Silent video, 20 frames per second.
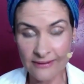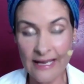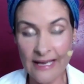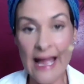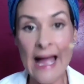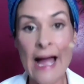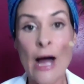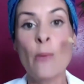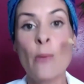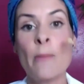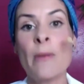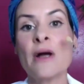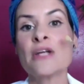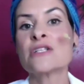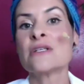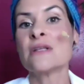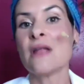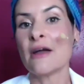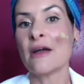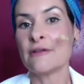how much
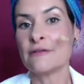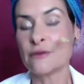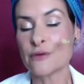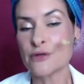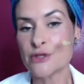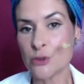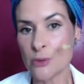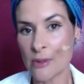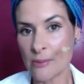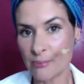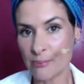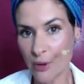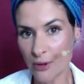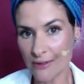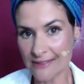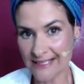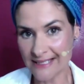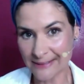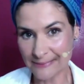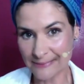life force you
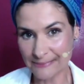embody.